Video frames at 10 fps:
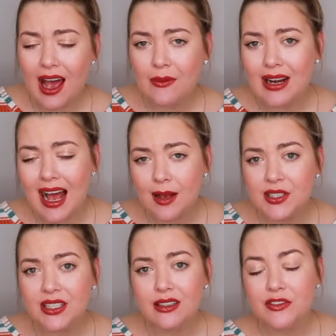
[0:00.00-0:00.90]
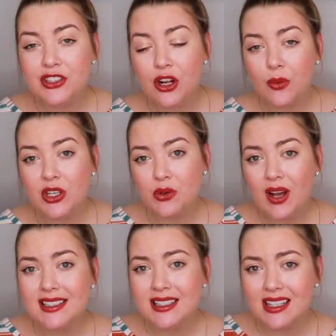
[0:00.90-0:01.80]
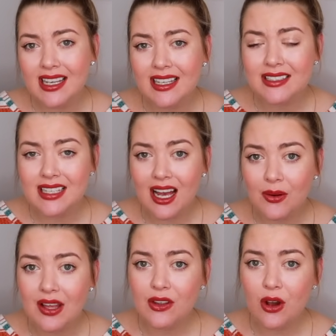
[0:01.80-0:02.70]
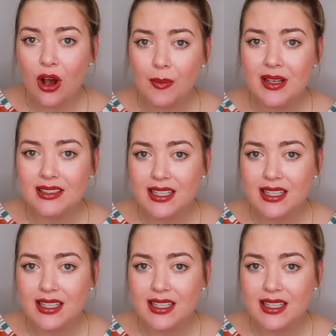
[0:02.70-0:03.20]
I would absolutely love to know what you guys think down in the comment